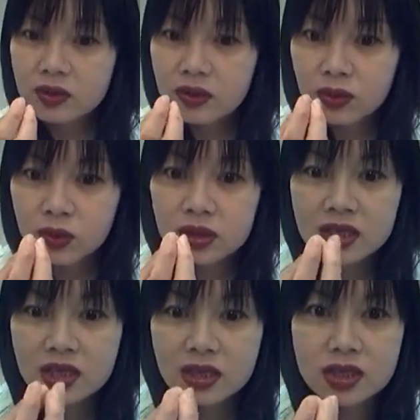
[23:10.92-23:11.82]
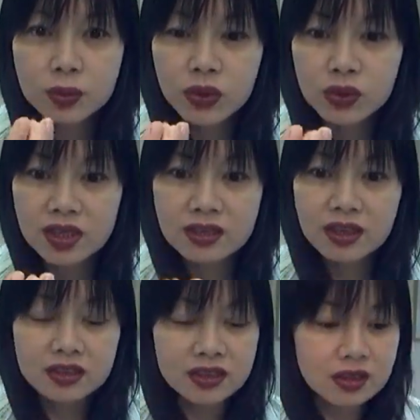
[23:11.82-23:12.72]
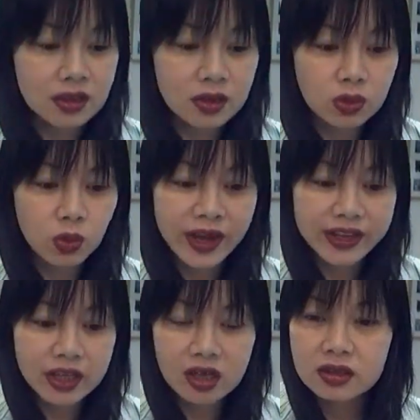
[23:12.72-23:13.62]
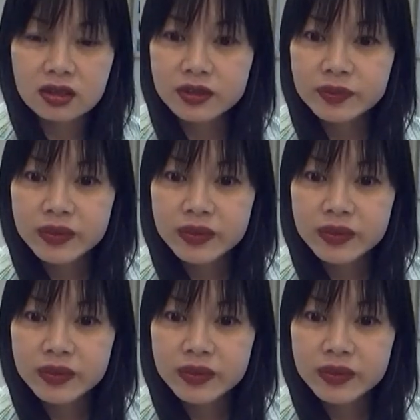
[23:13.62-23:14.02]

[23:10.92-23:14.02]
you see the sputum is a white color.